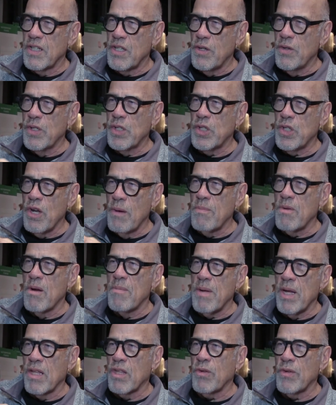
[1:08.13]
You assume
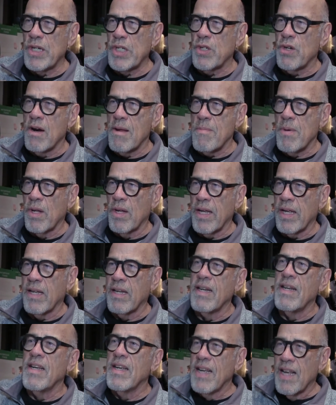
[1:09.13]
there'd be a 3-story building
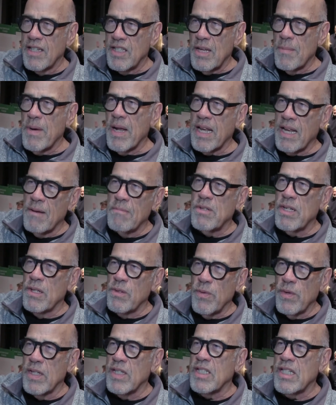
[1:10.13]
and somebody comes
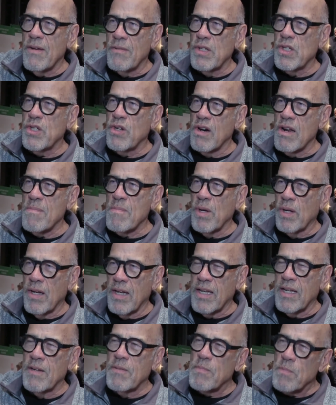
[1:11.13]
in with a 7-story
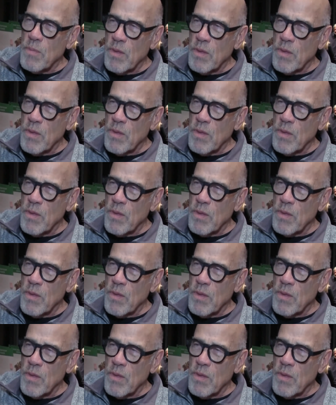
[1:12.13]
building.